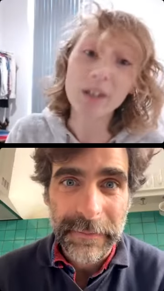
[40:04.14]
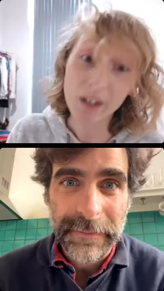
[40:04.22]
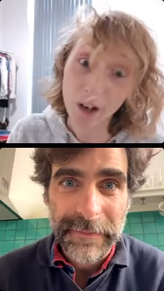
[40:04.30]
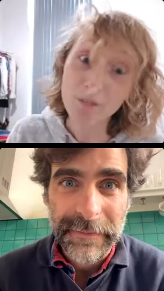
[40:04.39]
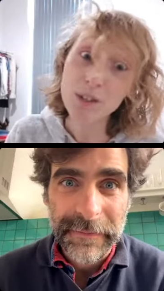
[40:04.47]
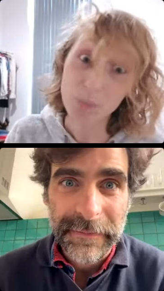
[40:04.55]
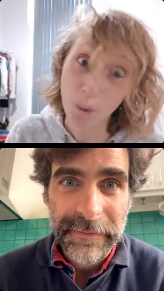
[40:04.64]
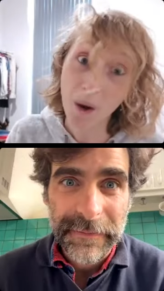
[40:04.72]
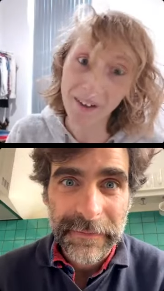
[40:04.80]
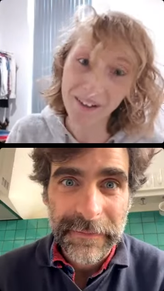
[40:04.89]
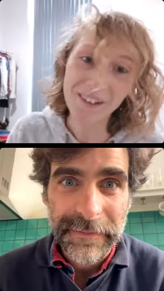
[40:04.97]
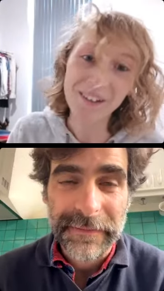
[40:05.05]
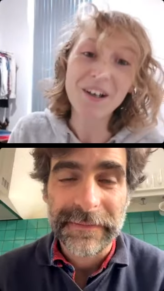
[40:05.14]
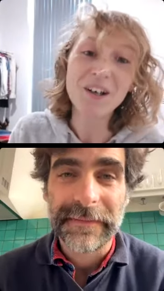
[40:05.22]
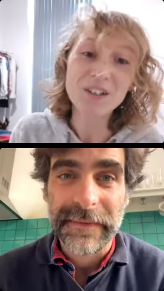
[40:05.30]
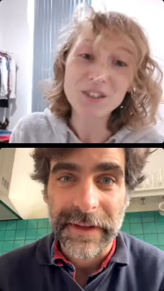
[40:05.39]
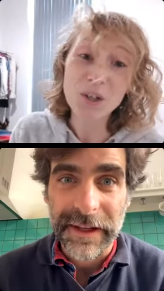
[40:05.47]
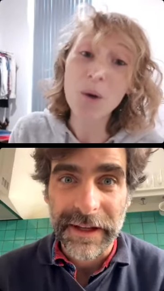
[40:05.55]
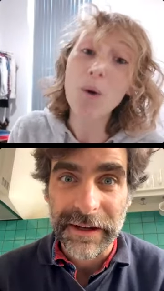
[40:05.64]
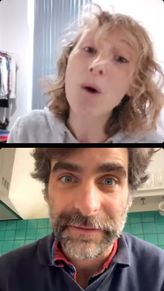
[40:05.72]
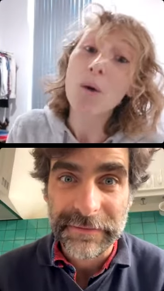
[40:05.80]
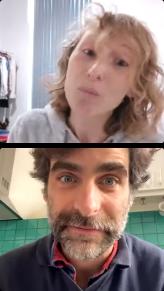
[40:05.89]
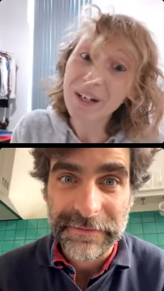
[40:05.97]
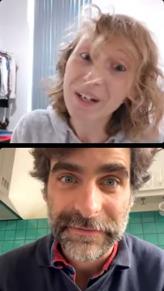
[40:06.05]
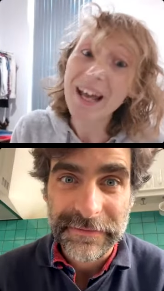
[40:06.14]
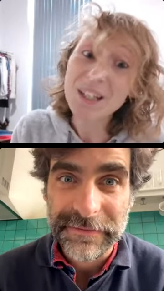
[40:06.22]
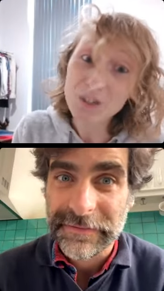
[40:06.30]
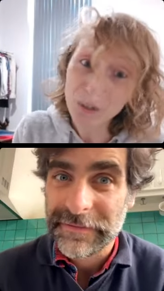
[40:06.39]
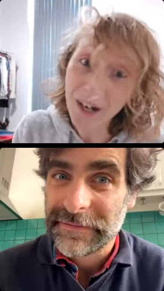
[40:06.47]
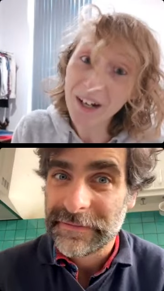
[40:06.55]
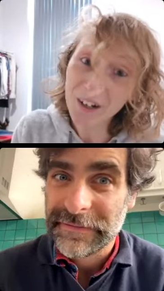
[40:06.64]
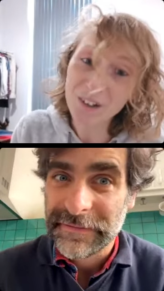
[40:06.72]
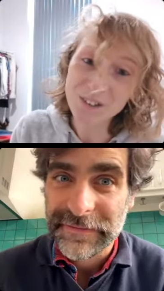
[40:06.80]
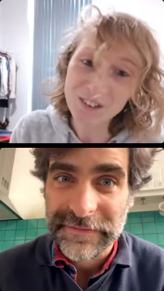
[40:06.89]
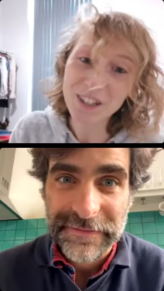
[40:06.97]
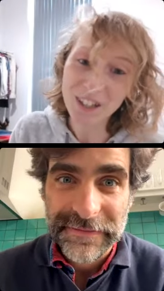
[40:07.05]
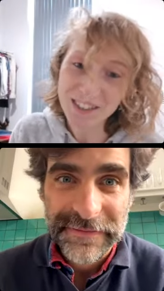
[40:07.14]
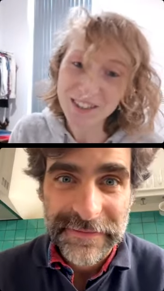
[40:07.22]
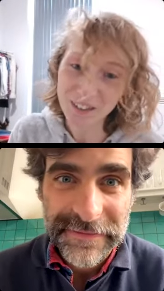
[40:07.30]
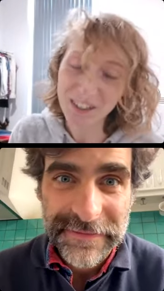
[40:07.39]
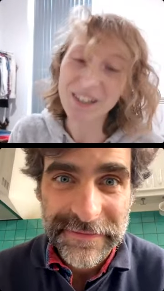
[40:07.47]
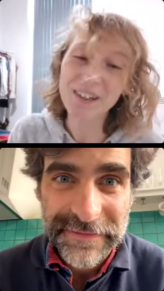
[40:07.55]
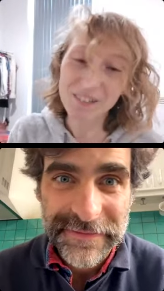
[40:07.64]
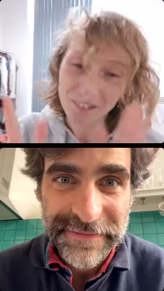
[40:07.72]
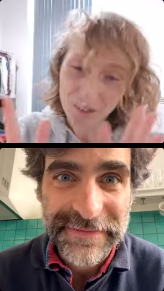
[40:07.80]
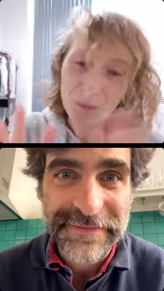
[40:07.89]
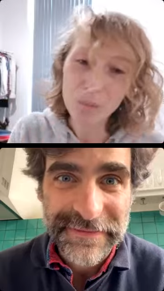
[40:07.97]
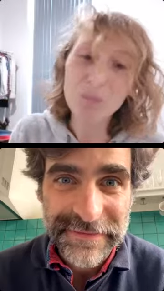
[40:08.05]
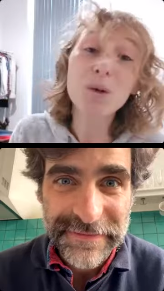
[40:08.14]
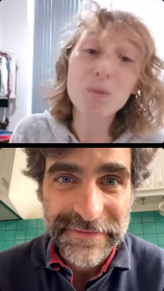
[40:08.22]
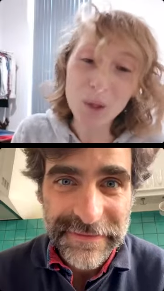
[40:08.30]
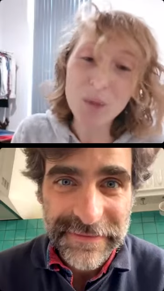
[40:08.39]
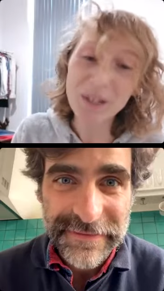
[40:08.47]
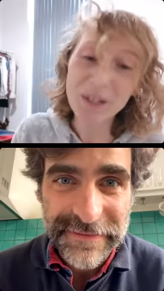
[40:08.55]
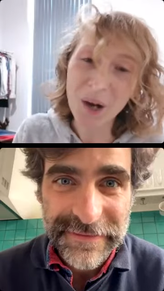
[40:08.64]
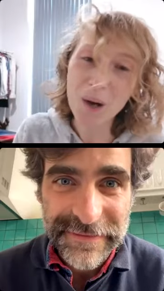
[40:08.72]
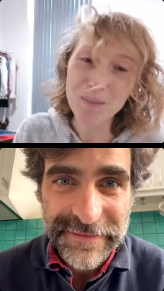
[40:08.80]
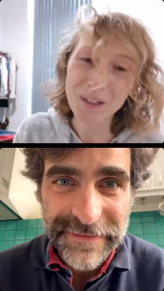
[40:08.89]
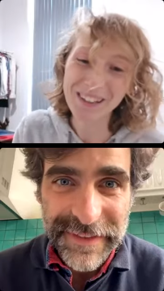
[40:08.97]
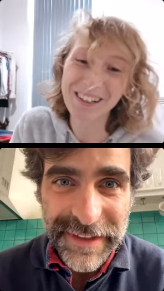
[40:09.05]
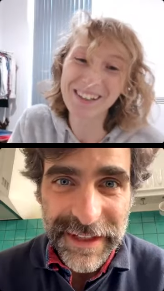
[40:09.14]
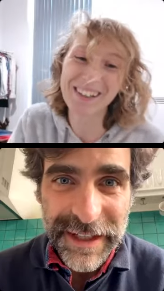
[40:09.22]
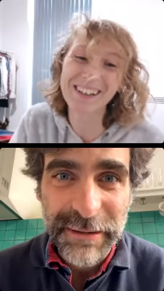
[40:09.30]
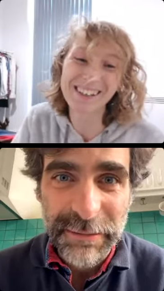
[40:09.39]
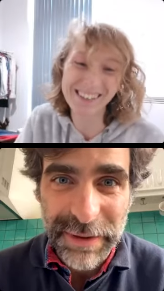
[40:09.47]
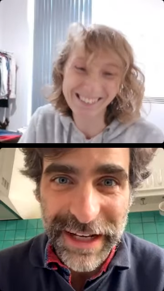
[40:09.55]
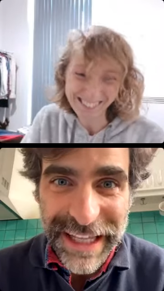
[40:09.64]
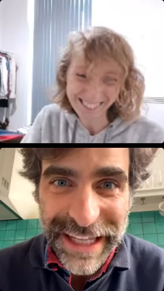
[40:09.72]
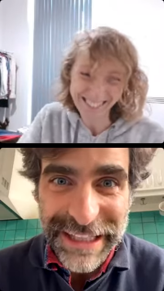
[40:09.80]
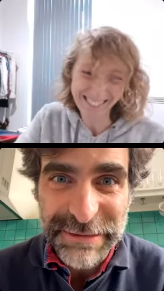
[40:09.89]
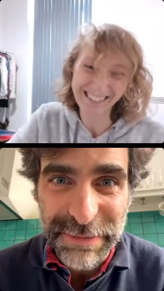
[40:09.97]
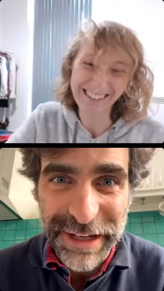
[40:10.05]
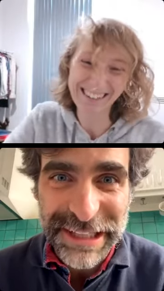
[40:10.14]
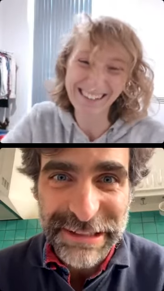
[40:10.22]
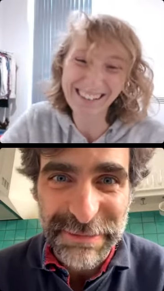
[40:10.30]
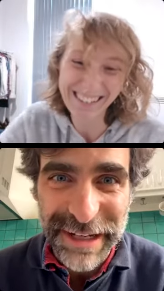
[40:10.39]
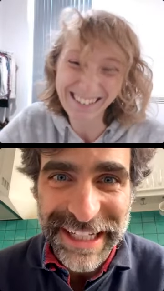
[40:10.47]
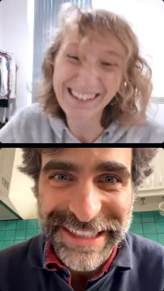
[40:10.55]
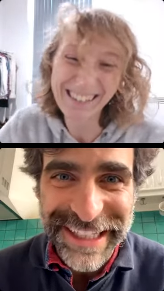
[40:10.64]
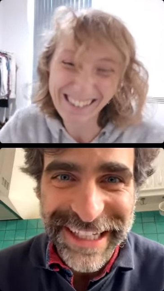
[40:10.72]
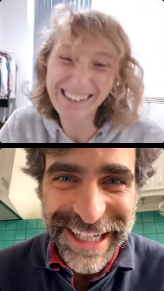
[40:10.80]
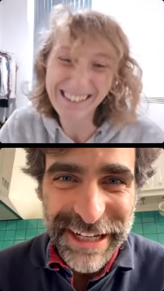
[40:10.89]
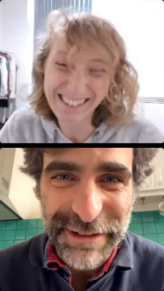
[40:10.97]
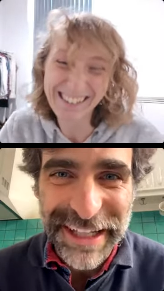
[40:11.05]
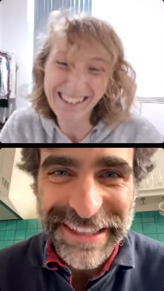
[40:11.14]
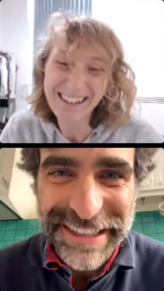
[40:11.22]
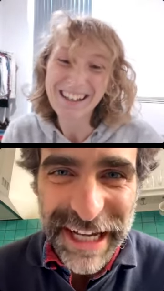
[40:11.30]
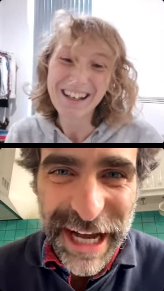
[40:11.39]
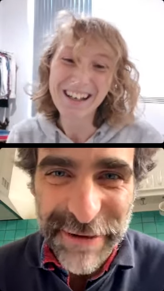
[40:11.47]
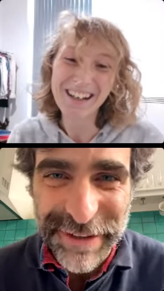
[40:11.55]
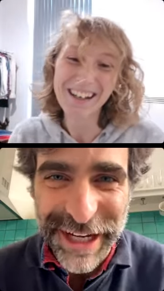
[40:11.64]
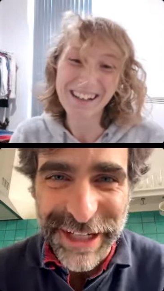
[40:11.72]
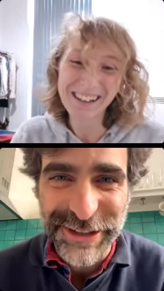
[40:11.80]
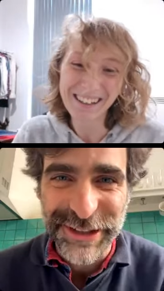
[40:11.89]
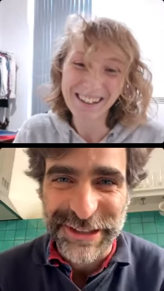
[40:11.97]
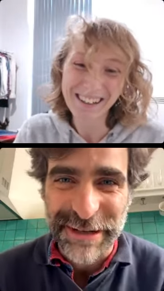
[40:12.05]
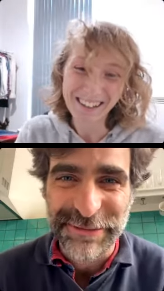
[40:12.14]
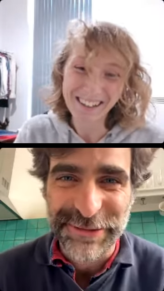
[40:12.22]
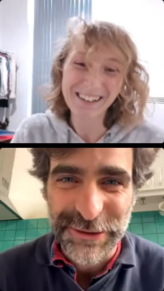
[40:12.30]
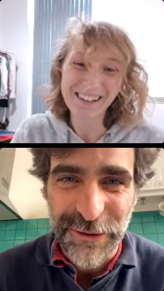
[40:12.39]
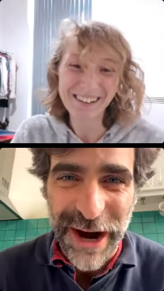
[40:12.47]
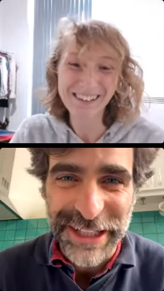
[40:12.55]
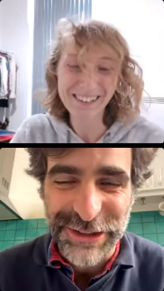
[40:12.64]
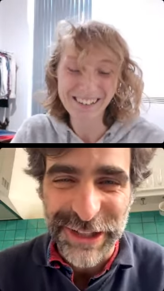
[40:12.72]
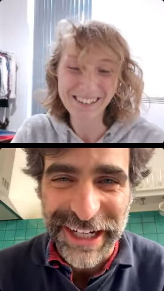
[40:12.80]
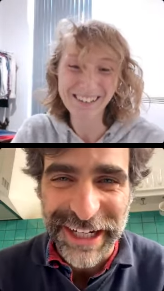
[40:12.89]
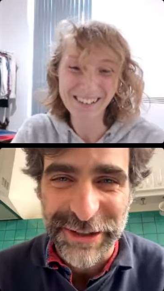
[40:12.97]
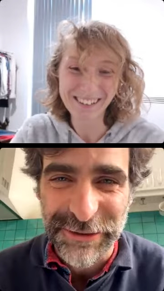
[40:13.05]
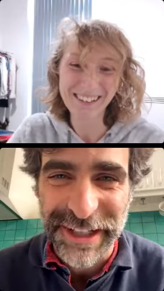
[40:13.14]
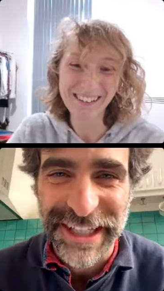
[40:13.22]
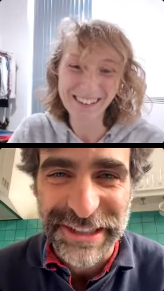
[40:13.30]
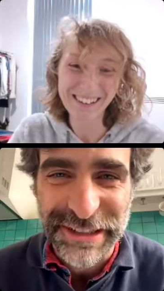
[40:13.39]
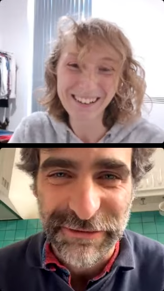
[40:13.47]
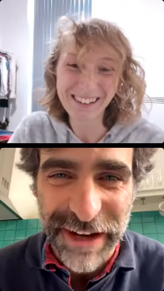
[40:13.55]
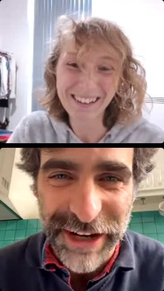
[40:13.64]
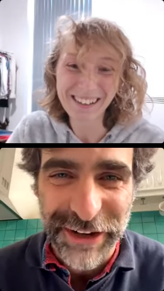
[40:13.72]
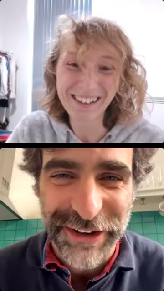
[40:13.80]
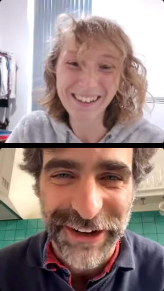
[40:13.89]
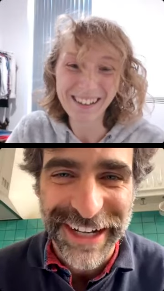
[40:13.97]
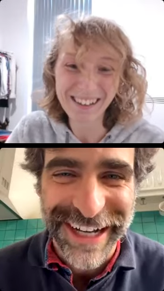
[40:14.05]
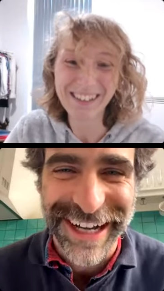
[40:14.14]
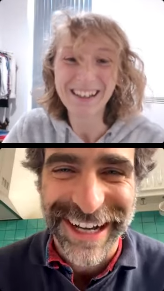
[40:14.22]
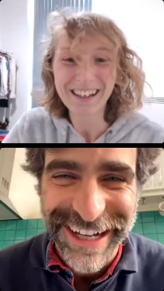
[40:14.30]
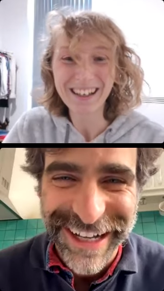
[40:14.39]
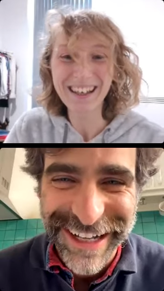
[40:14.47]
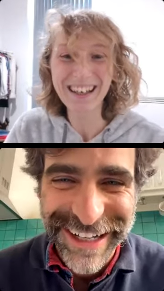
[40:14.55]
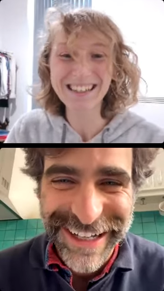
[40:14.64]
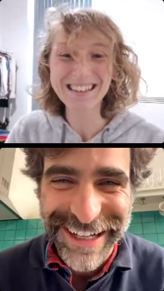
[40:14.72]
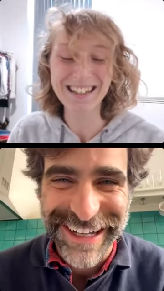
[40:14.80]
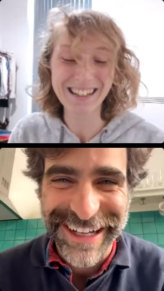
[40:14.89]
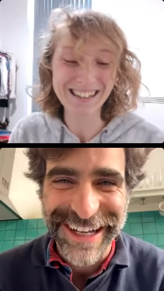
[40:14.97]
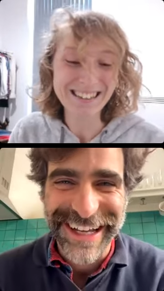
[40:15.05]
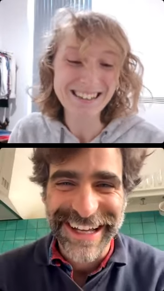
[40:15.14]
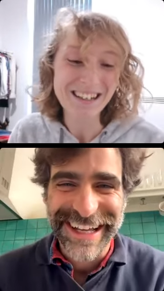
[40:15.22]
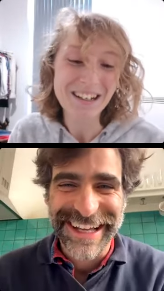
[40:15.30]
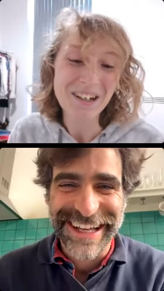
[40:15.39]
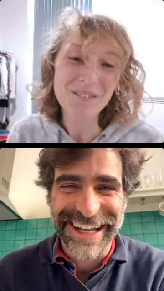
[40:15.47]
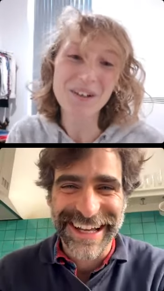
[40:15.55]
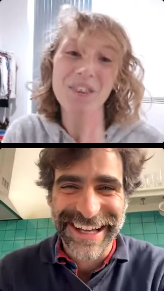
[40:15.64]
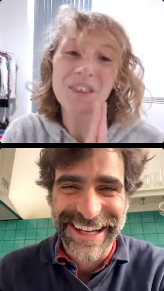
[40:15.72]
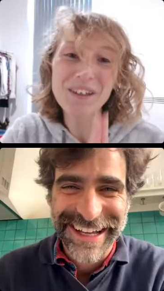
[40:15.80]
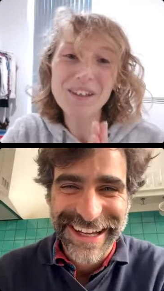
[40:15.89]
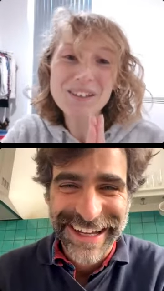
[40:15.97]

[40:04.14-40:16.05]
Speaker 1: loves wine. So when I drag her to Tuscany, we will be coming.
Speaker 2: Please, please, please come do some wine trekking with Stefano.
Speaker 1: Excellent. Well, thank